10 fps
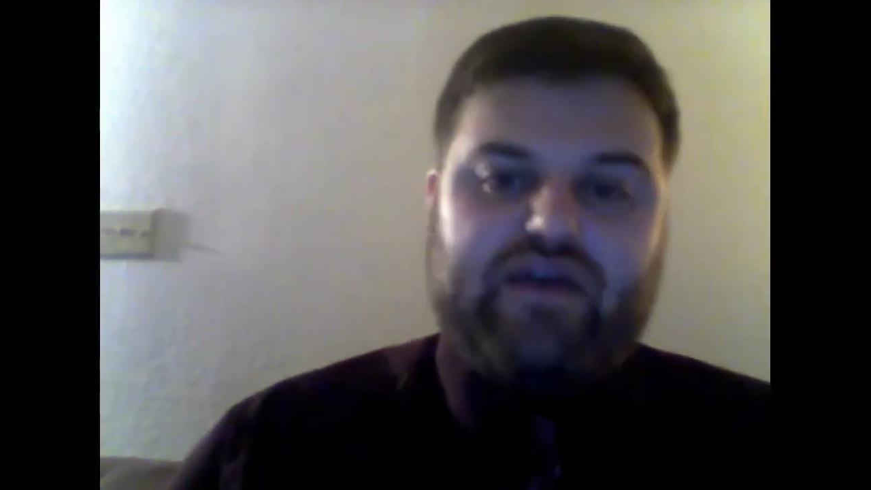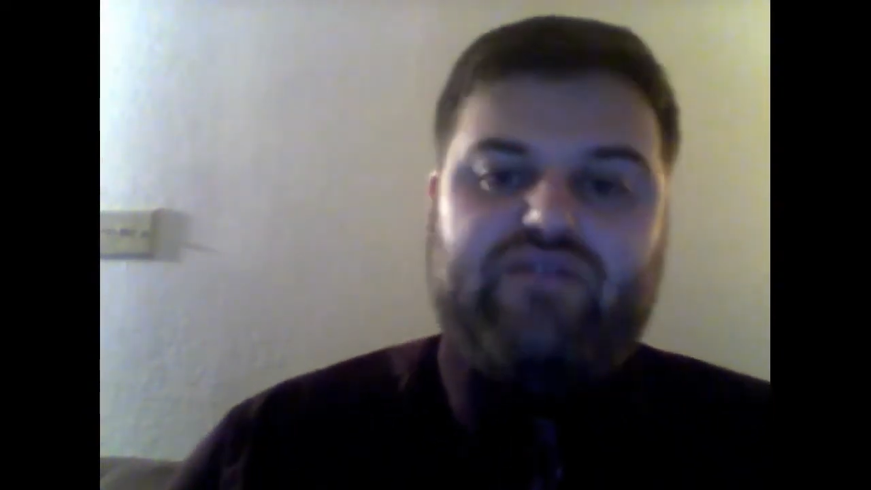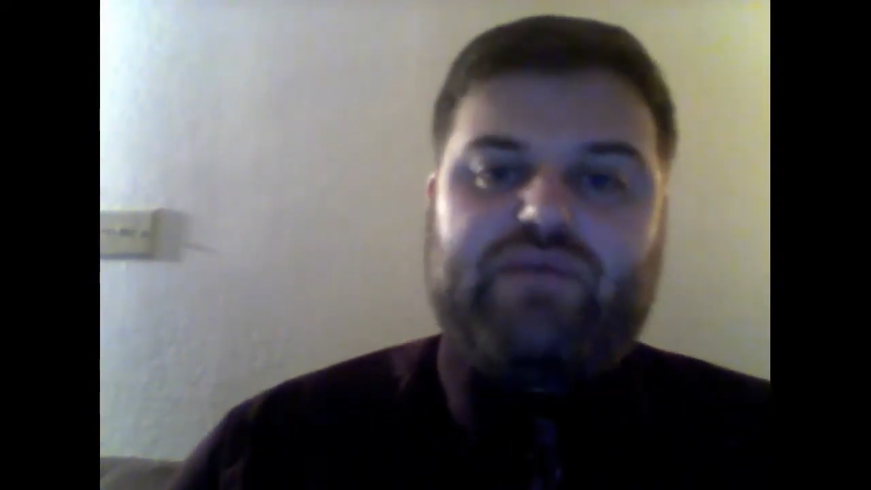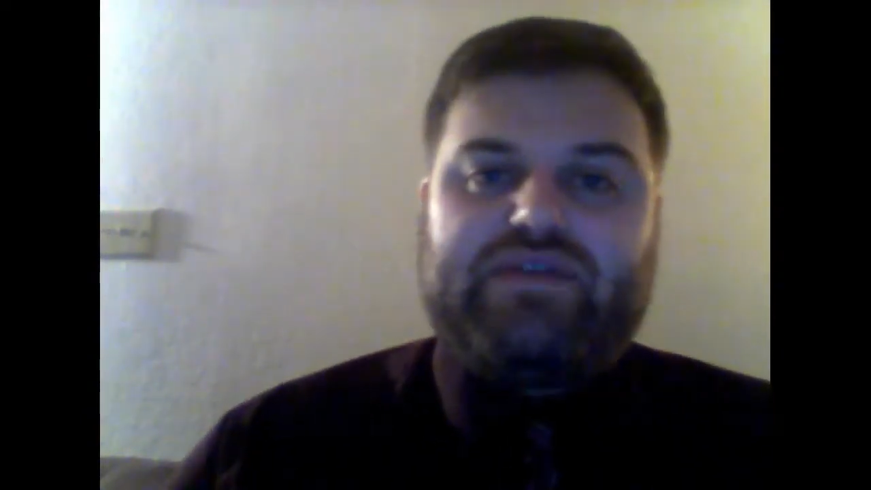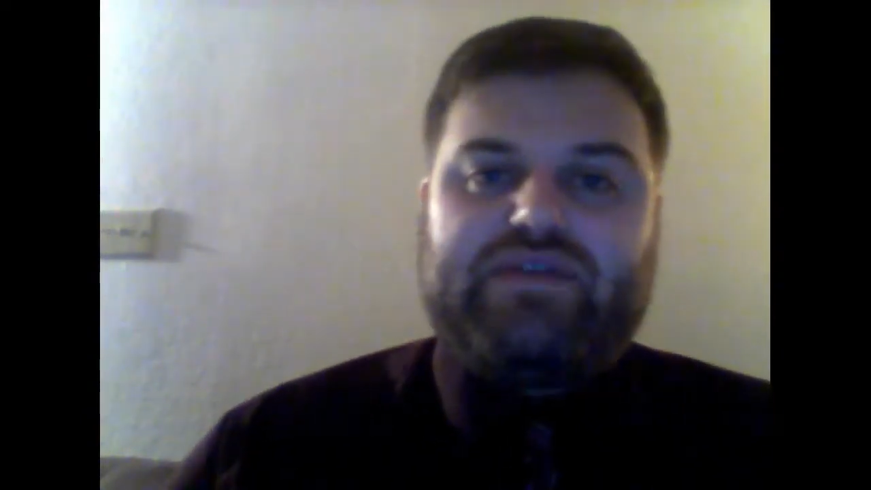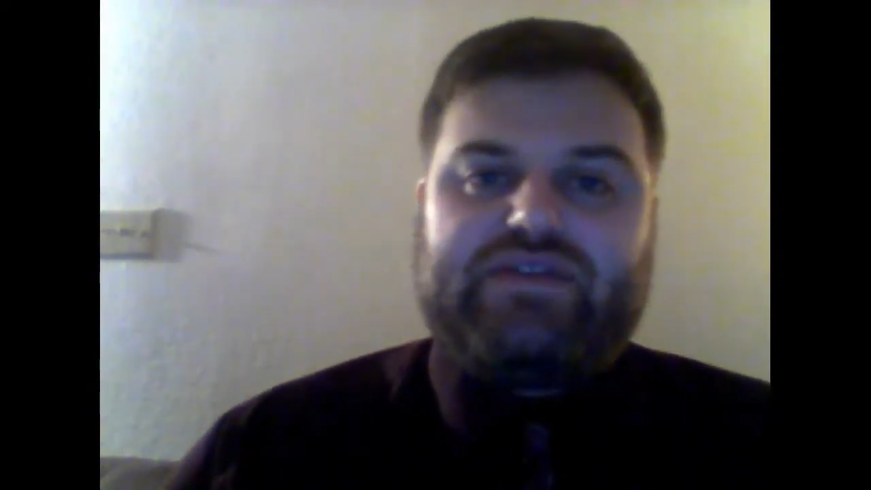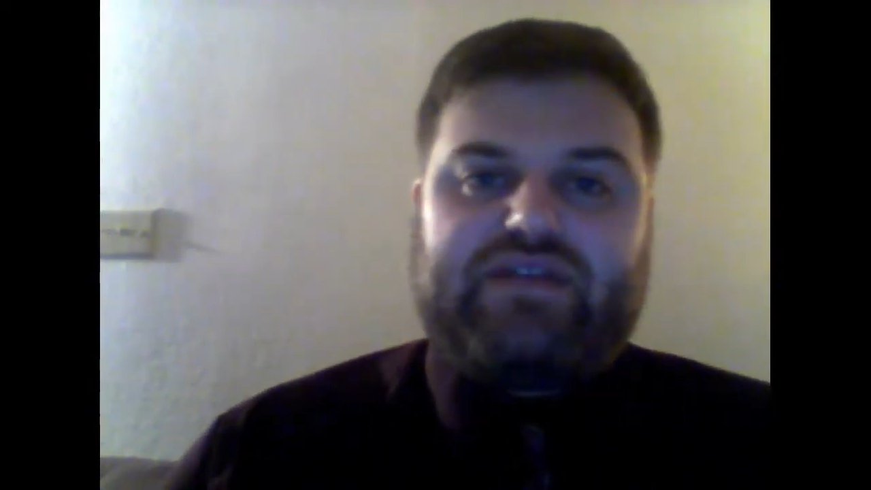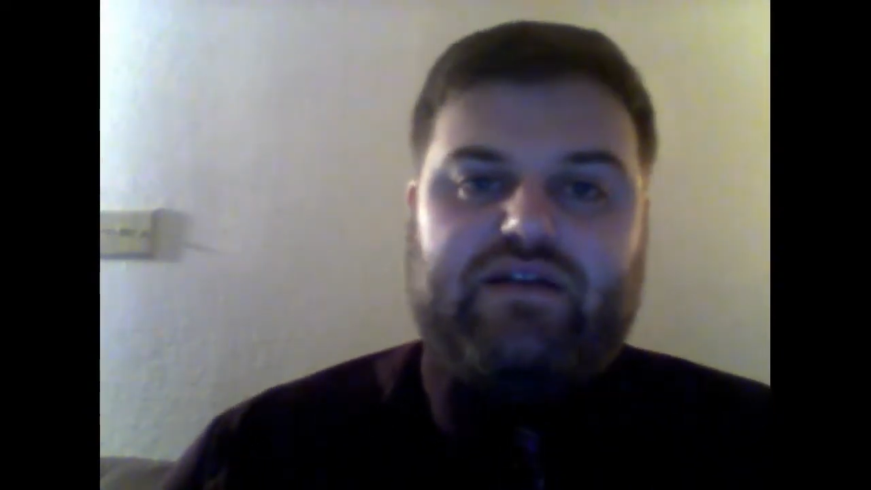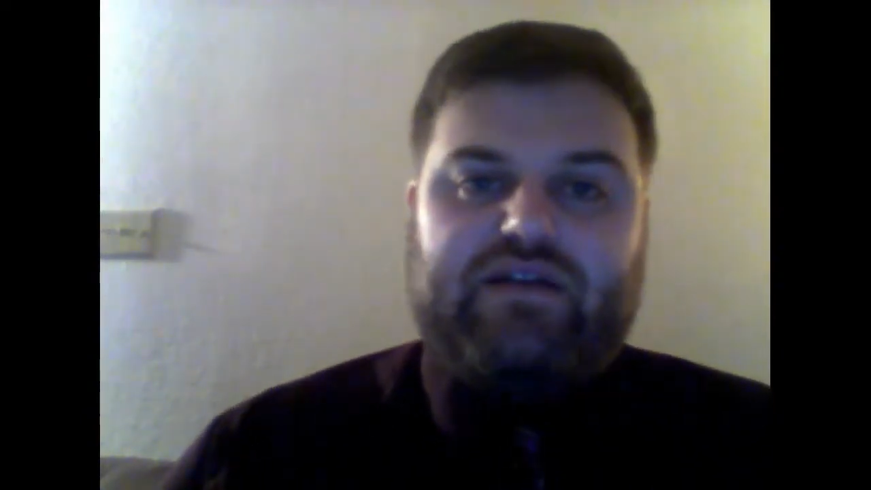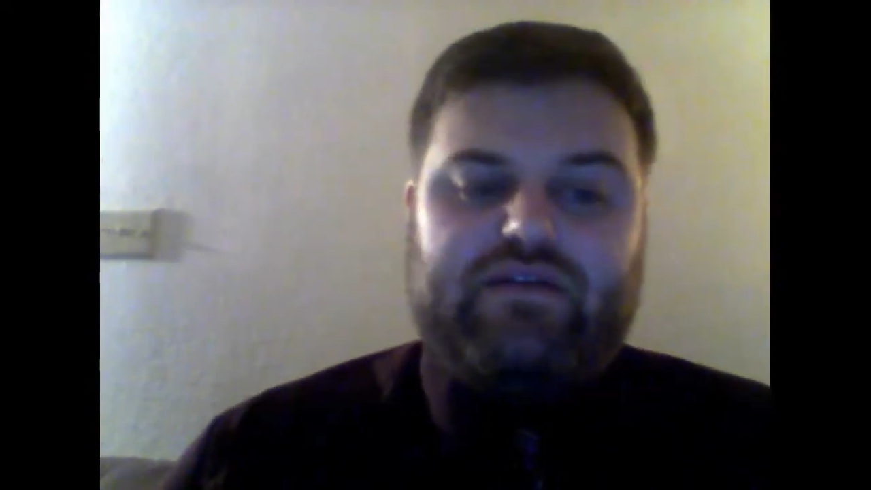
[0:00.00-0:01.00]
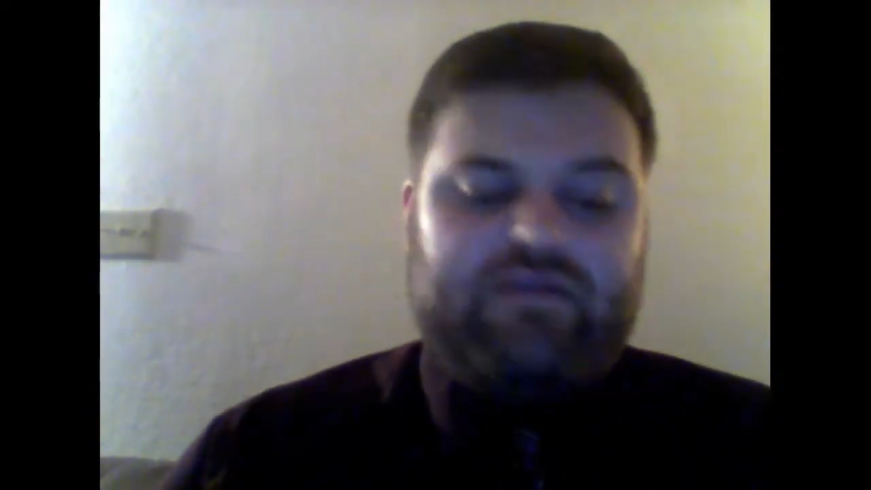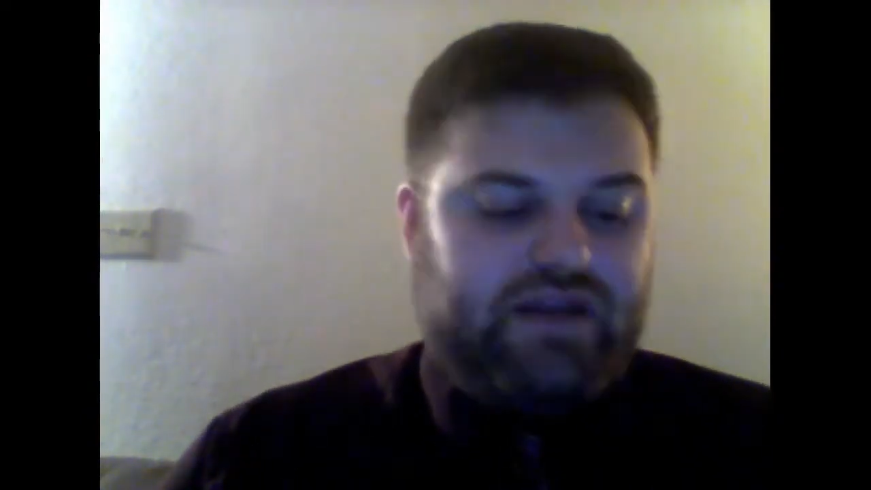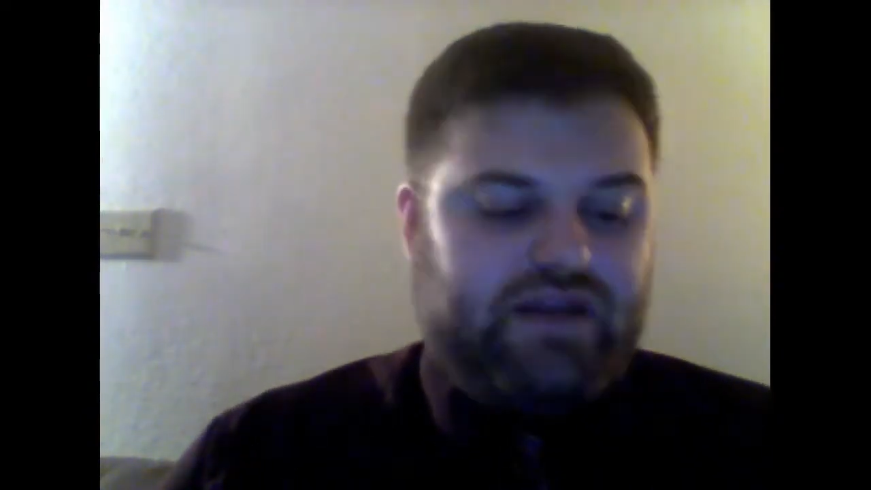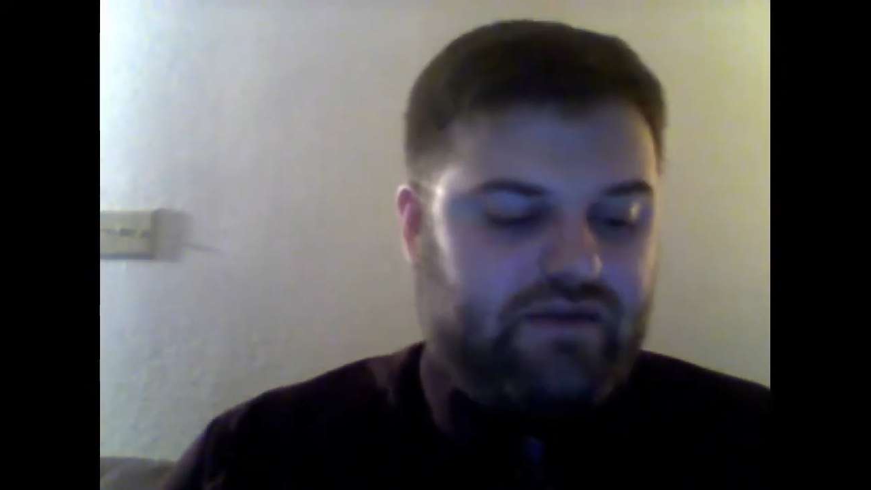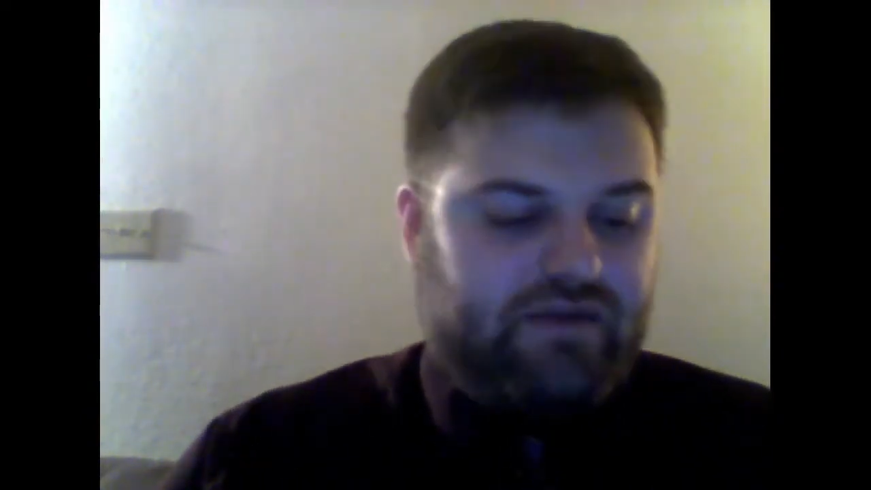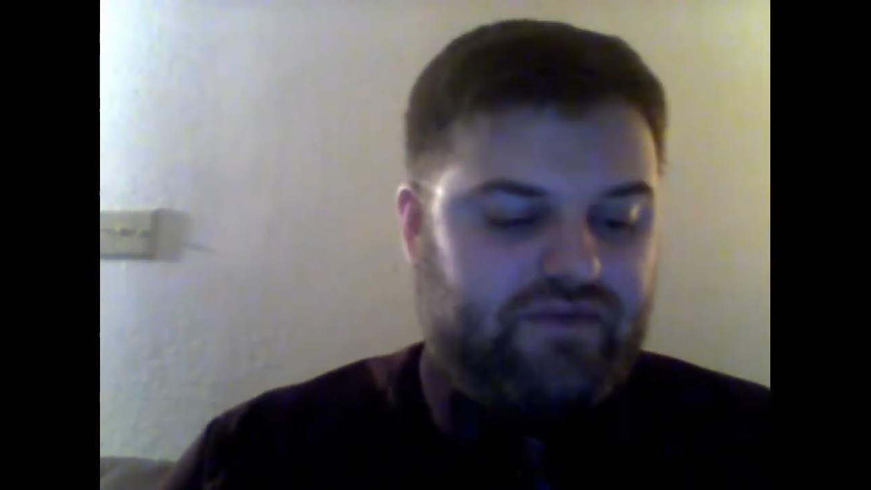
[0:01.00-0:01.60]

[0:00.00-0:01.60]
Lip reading: of my business continuity,